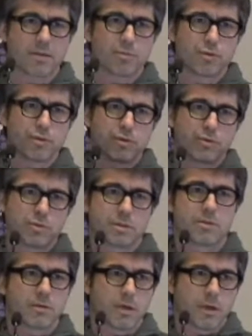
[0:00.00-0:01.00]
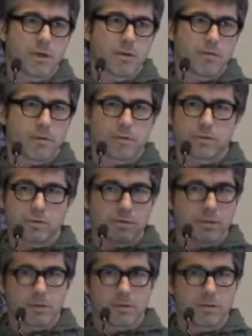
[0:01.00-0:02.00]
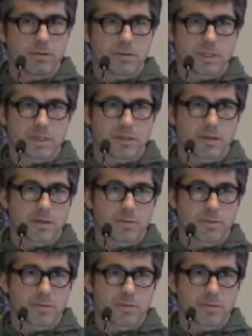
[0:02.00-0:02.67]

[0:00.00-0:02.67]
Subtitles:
They produce, for those who use it,